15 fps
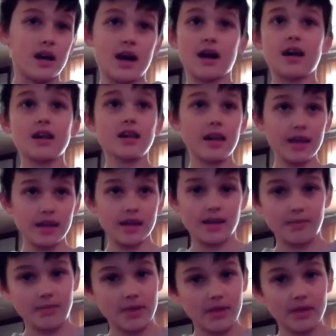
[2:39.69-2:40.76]
I like
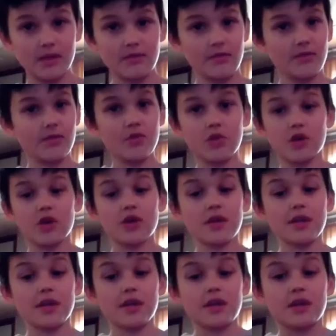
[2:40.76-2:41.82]
it for
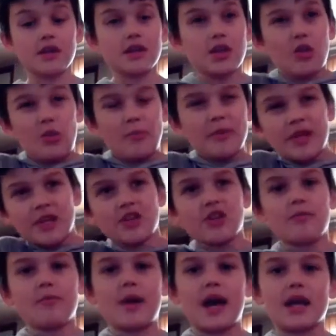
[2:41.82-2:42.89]
little mini
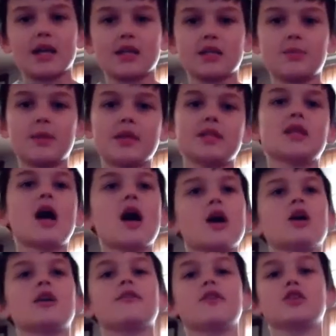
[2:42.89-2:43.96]
Nerf battles, but it's not
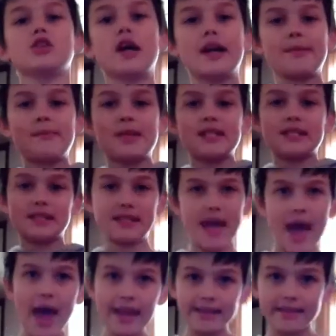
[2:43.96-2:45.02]
good if you're trying to be
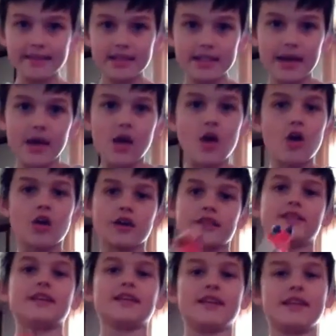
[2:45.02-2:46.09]
intense or
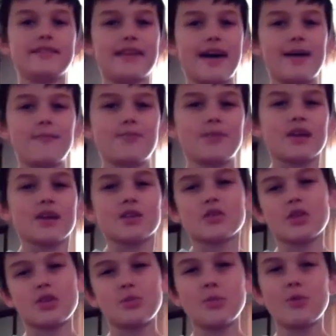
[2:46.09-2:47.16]
anything like that.
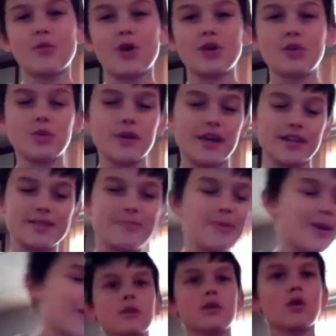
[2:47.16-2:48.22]
So let's move on to our next
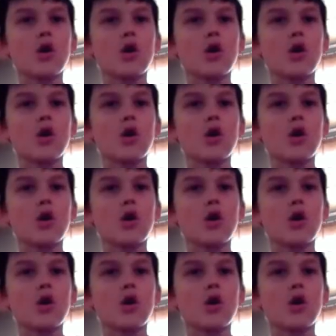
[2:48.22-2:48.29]
spot.